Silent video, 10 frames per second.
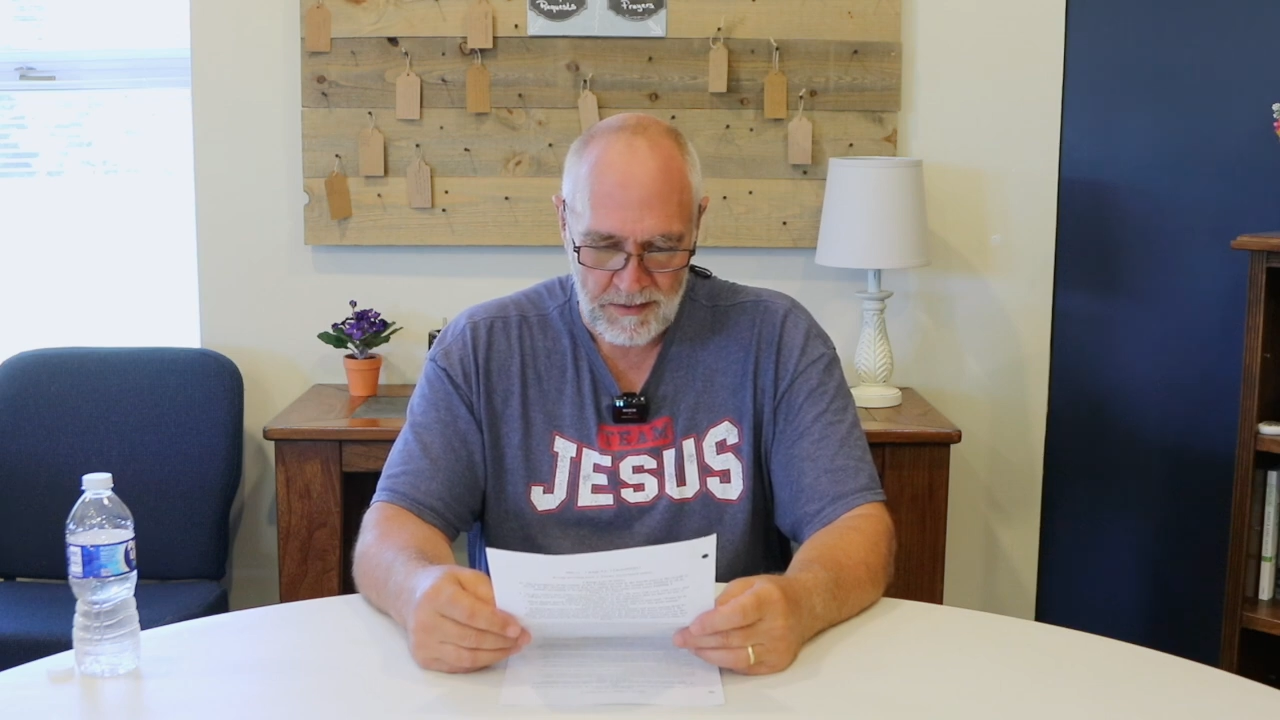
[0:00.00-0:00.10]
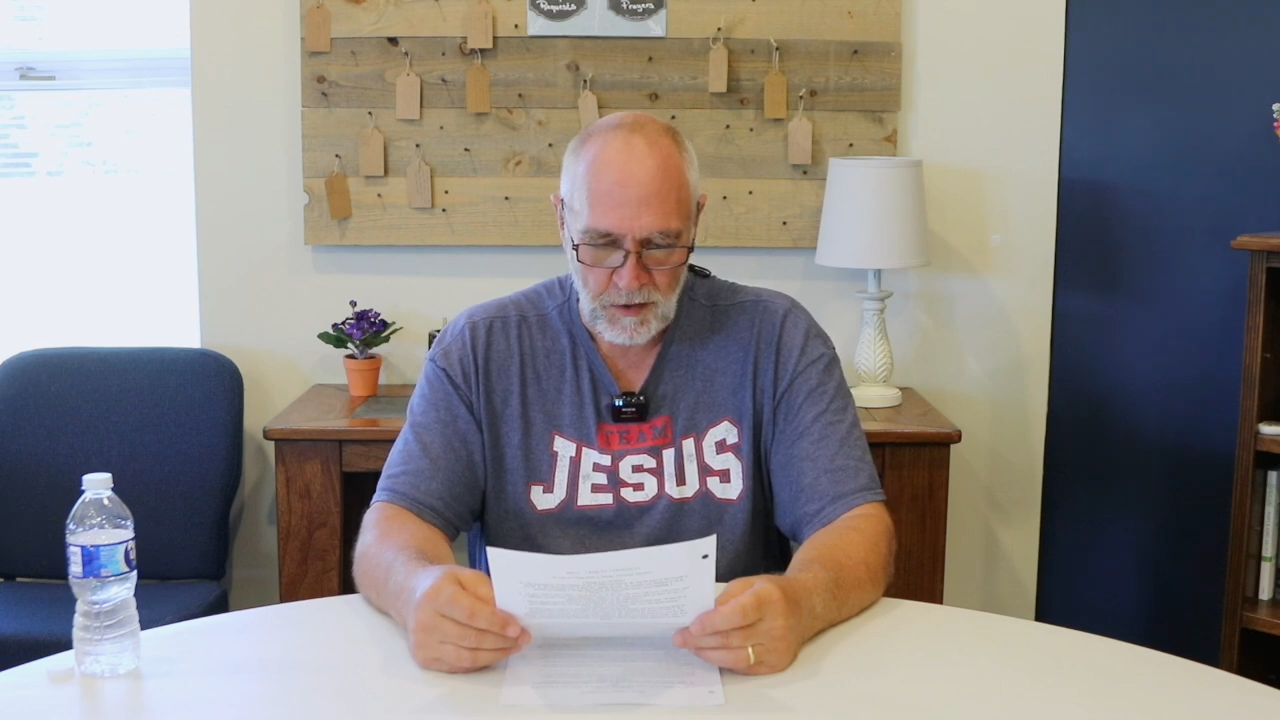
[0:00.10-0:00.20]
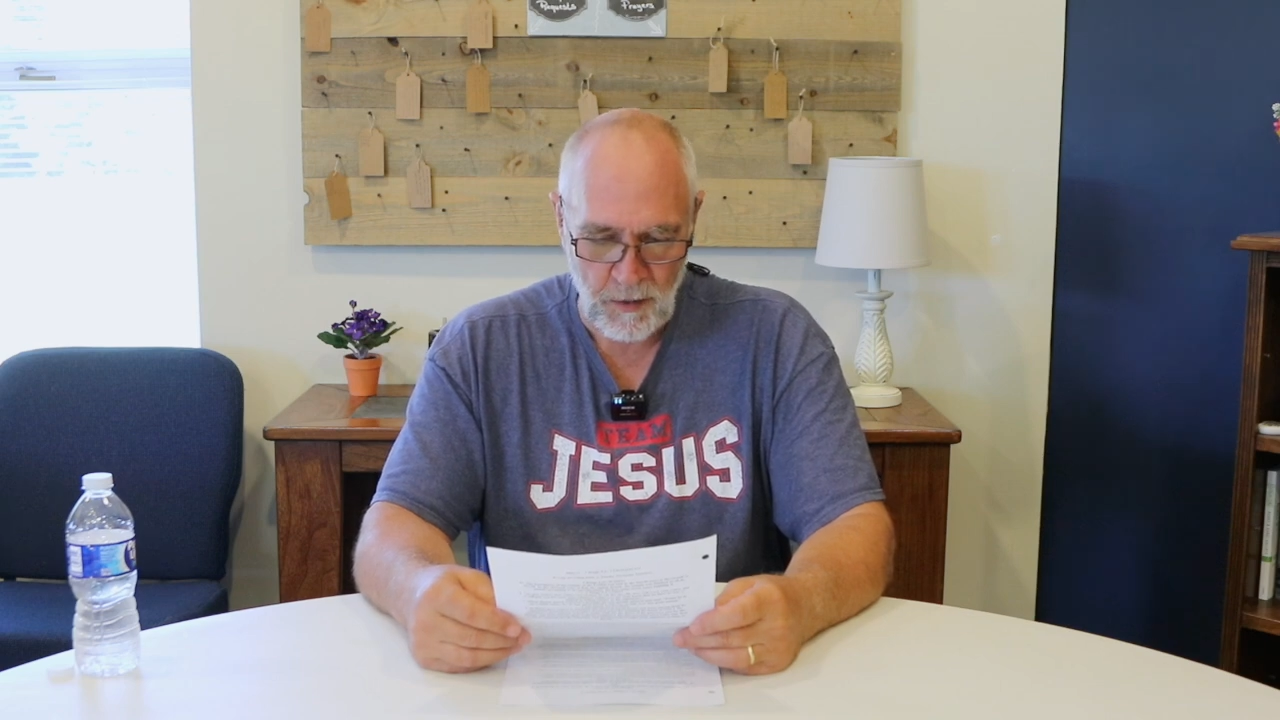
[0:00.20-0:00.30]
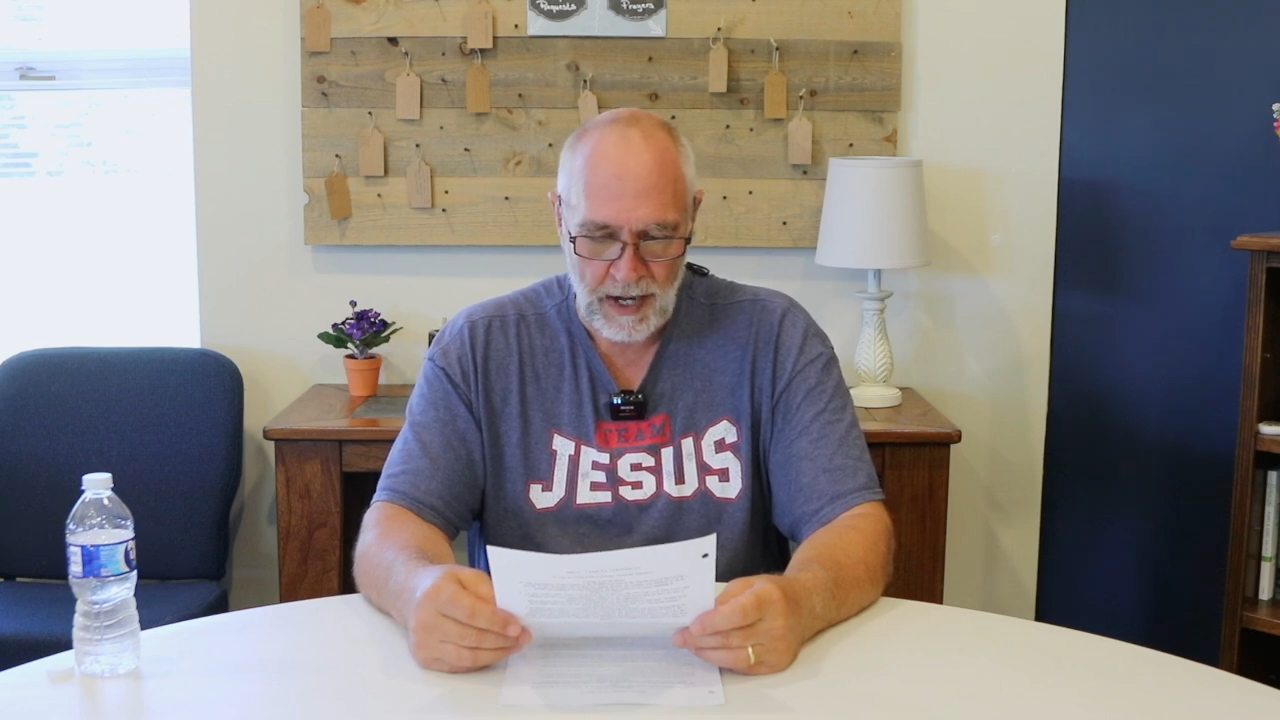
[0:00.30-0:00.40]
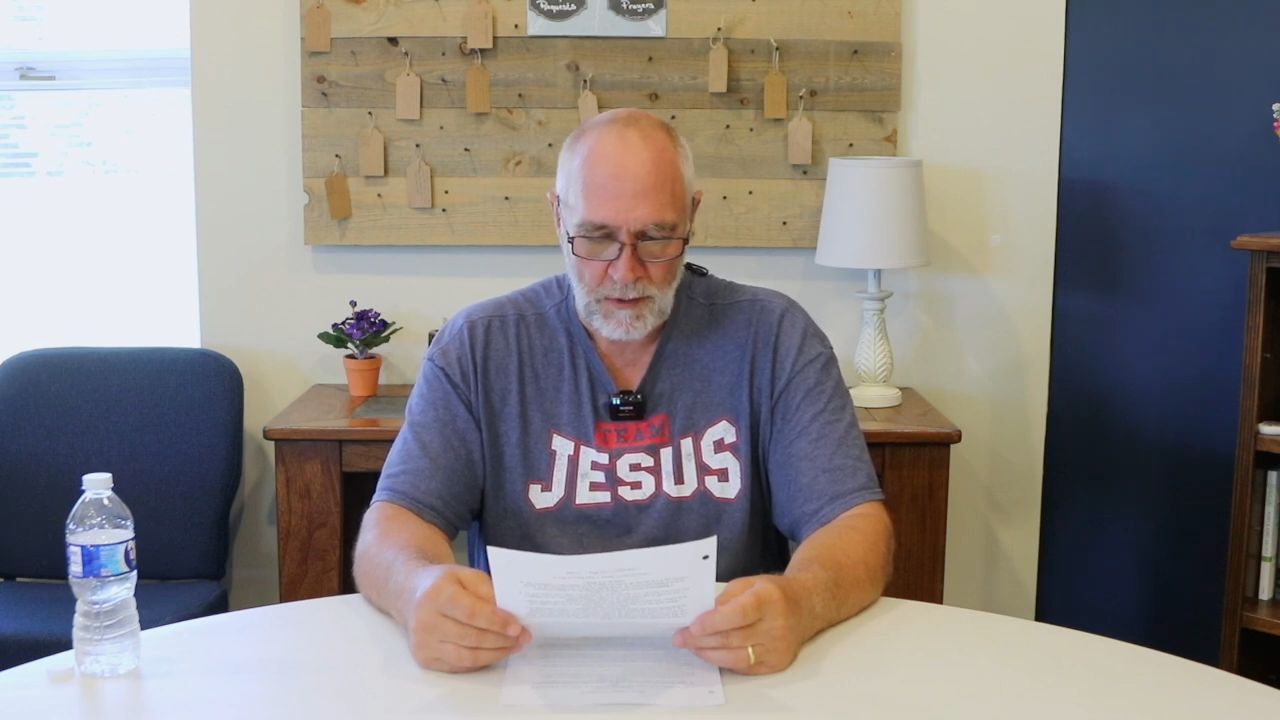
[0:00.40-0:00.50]
The
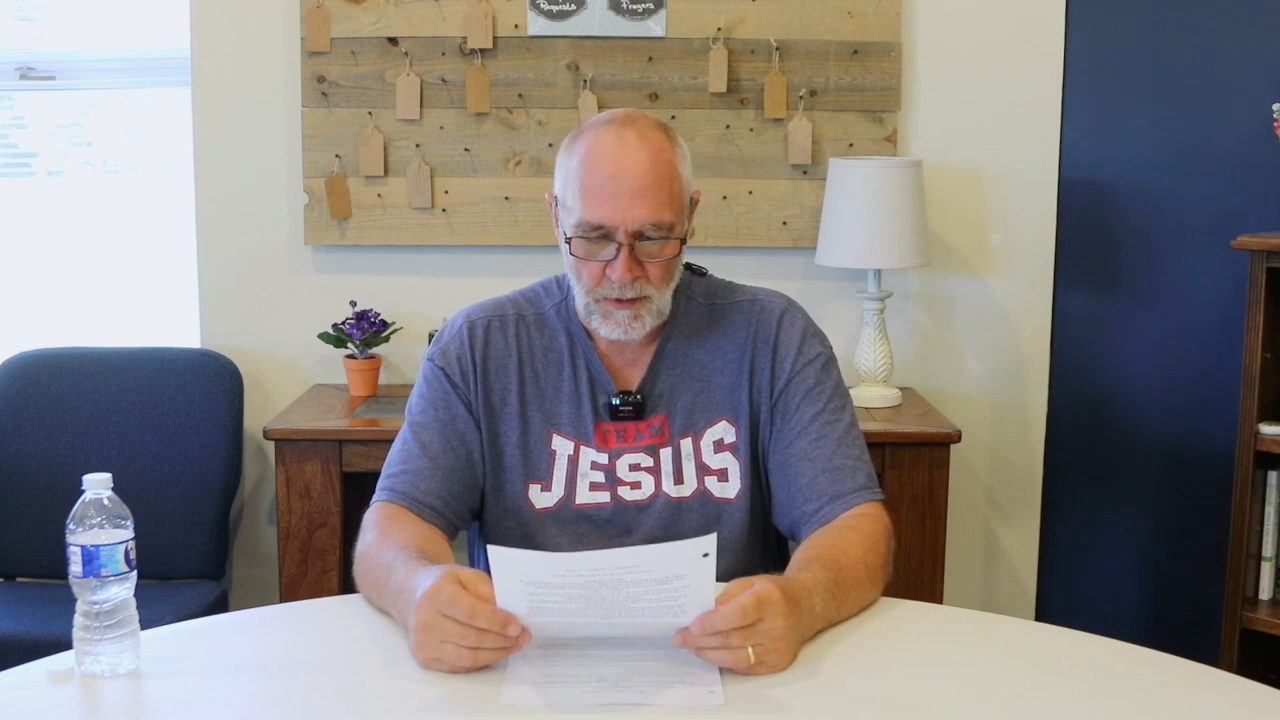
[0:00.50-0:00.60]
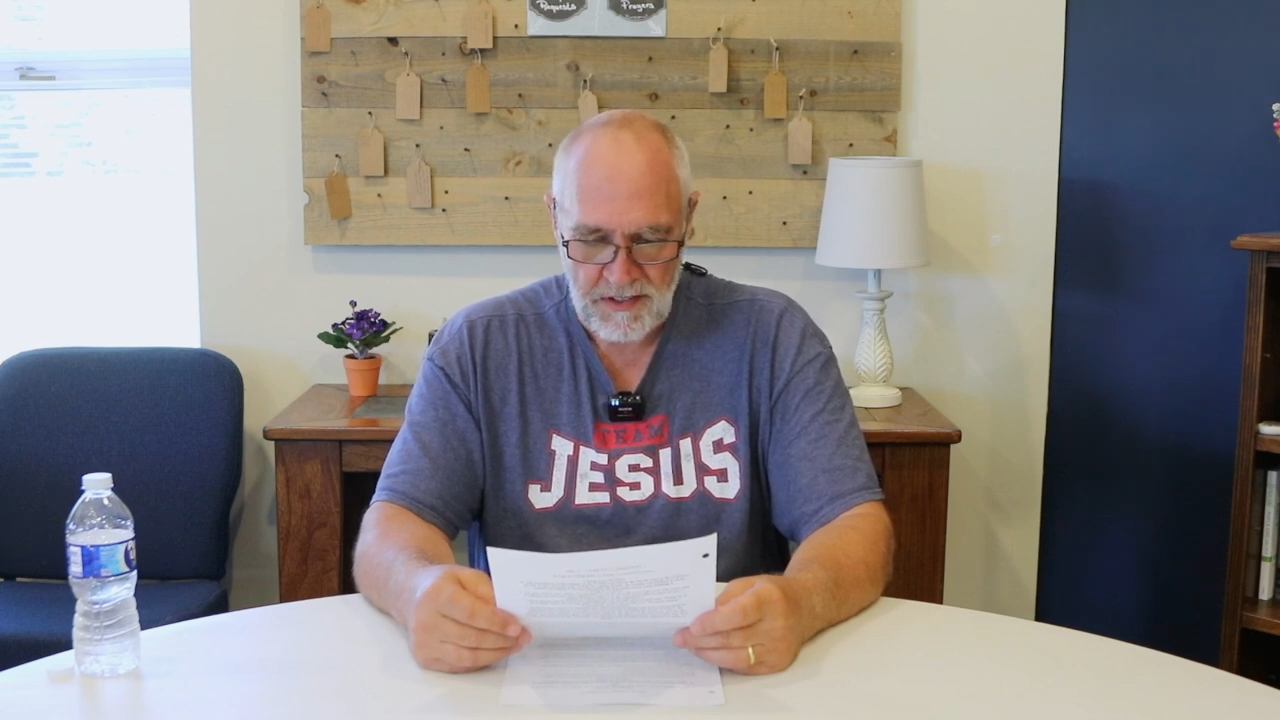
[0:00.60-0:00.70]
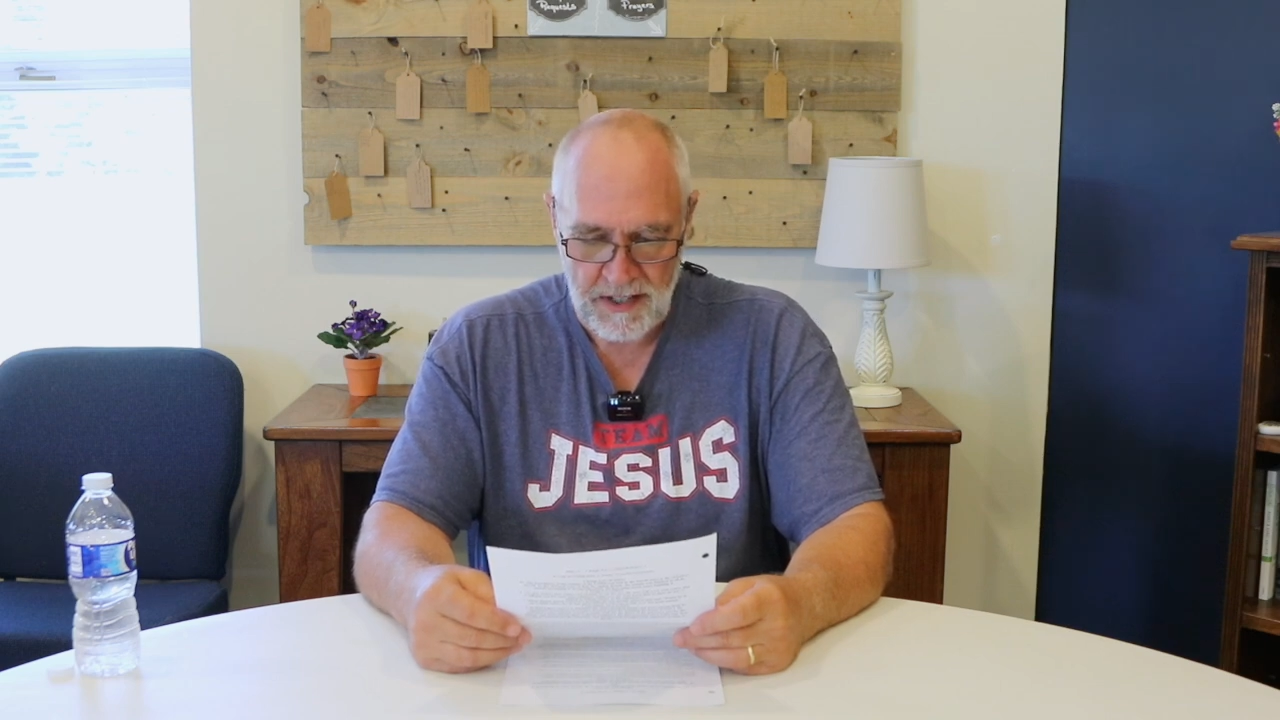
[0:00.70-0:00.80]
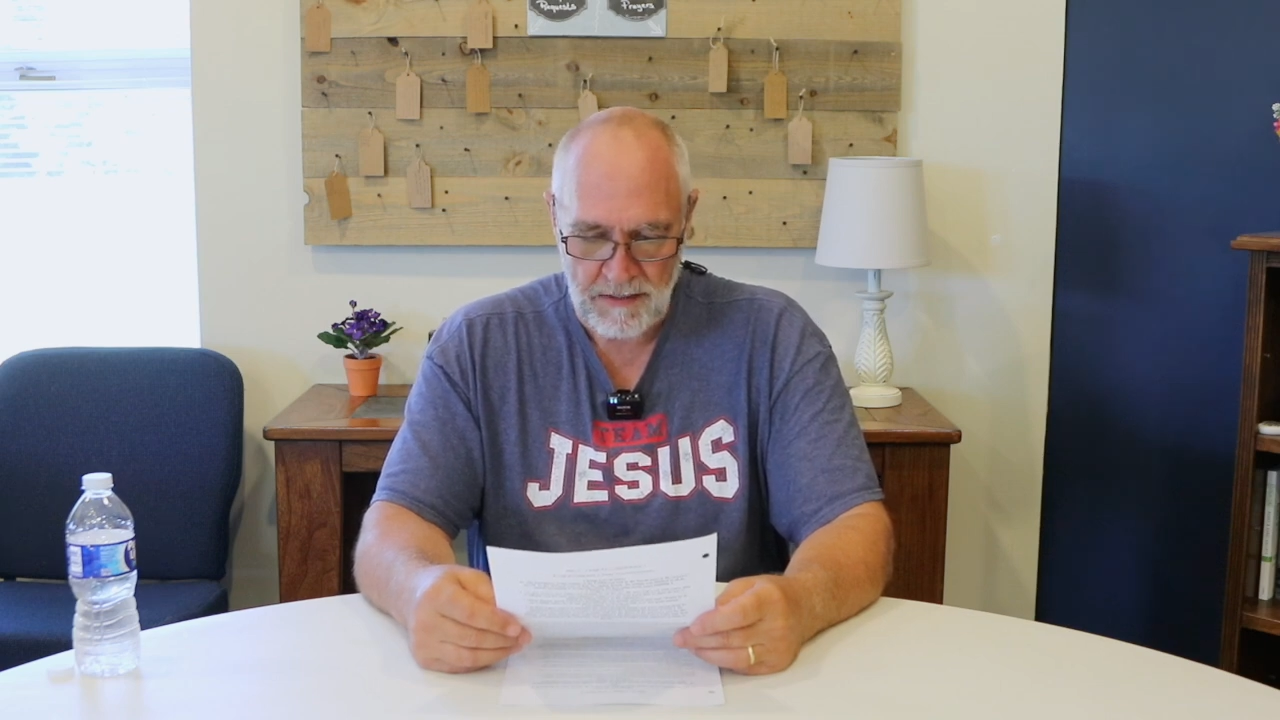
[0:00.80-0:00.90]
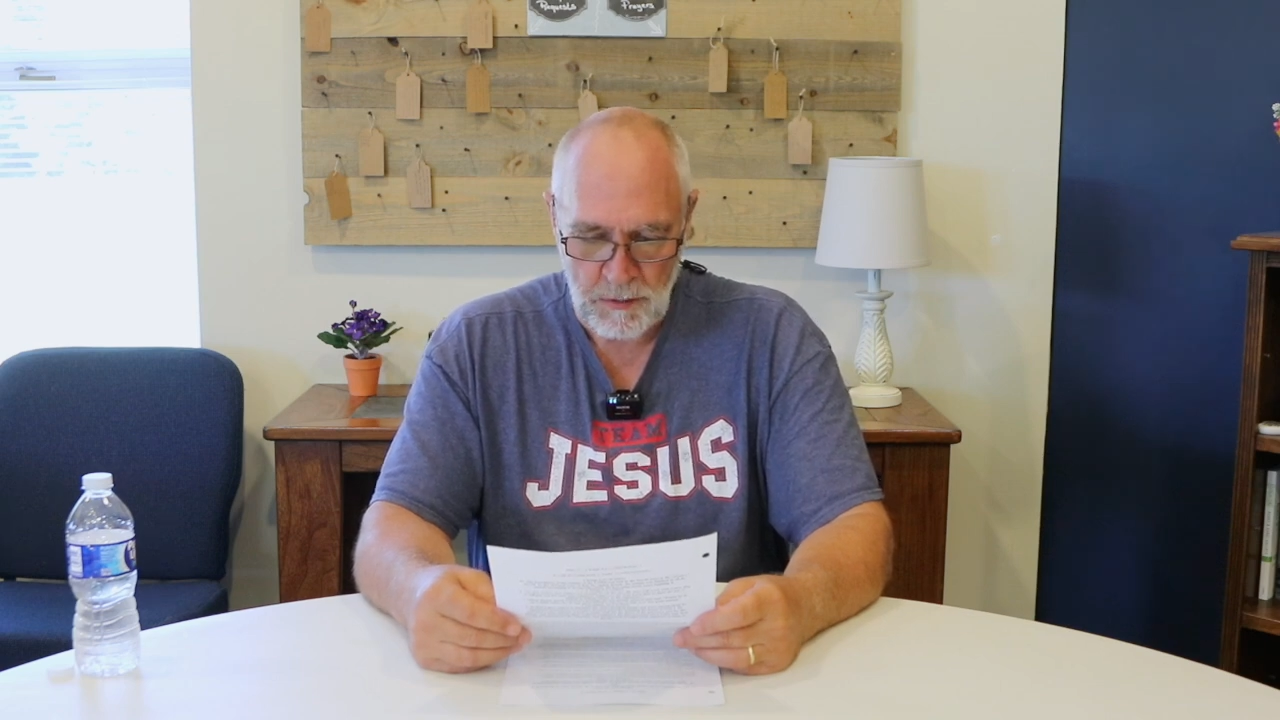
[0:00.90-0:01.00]
ground was
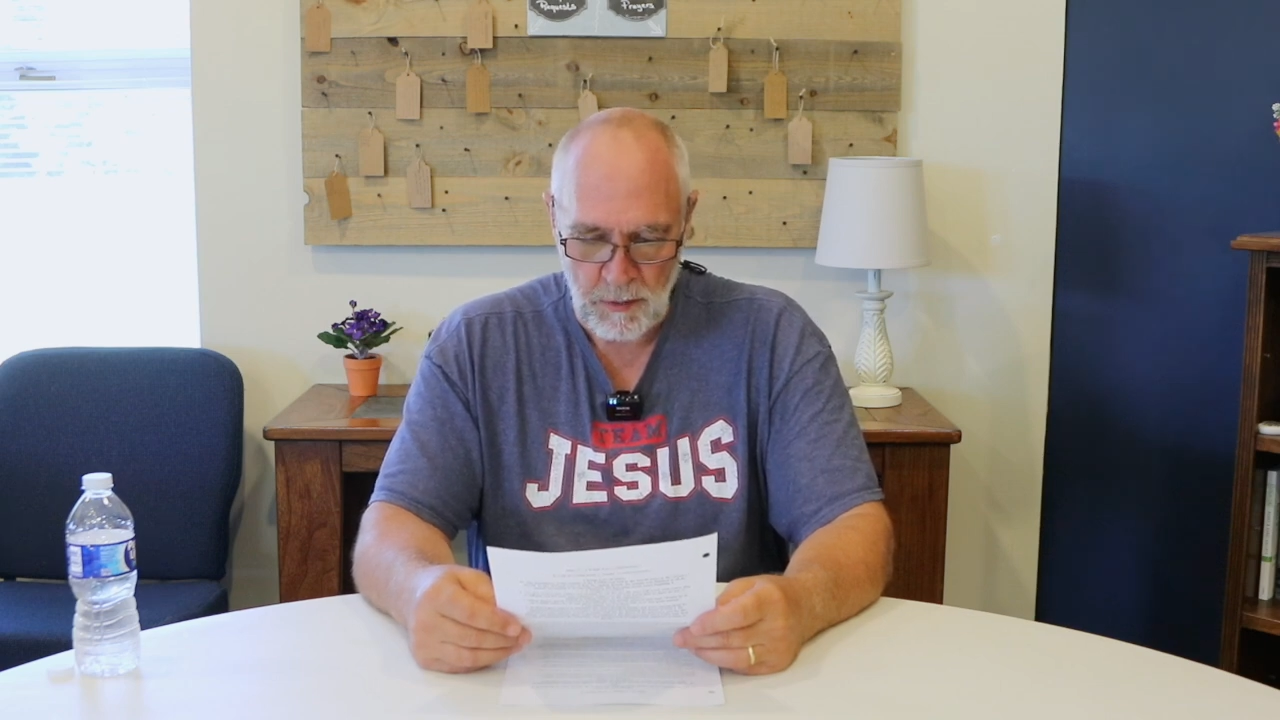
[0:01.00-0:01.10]
covered